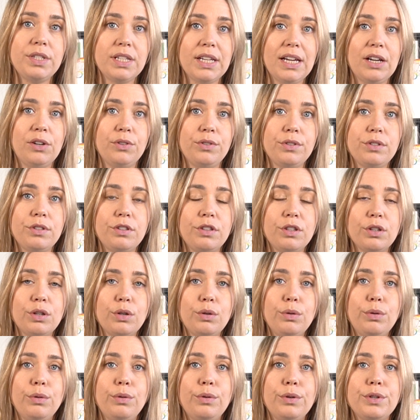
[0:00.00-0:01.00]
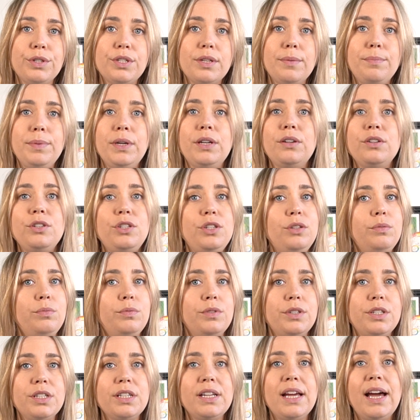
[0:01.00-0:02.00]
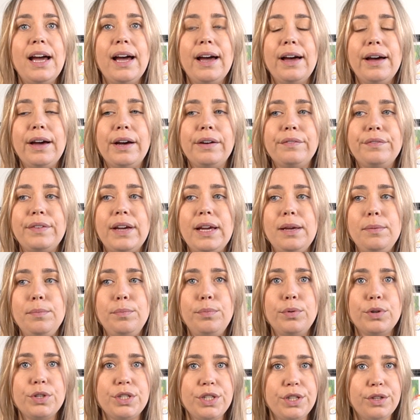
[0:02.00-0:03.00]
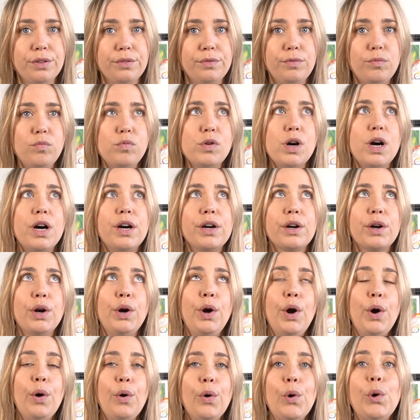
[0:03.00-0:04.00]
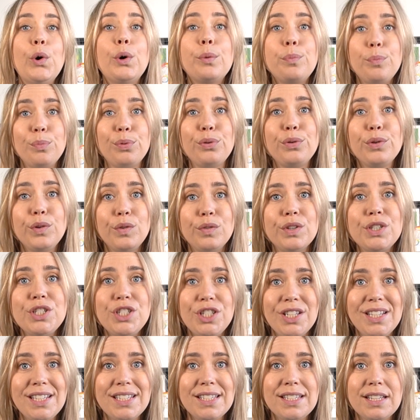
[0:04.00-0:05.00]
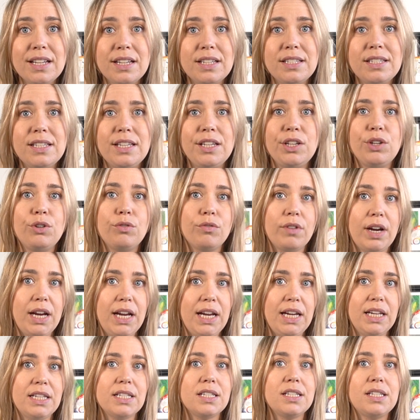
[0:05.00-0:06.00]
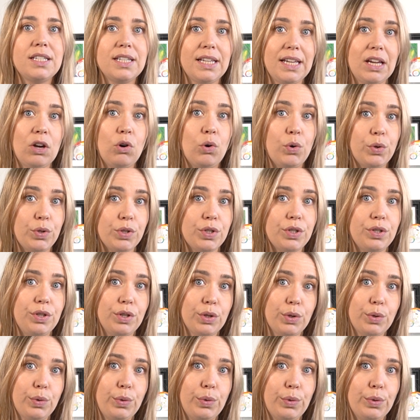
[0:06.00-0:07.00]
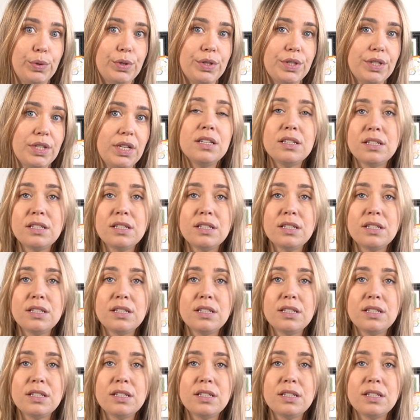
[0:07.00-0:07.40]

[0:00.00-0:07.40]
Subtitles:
to get onto the course because you wouldn't have a body of work or a proven GCSE grade to get onto the course.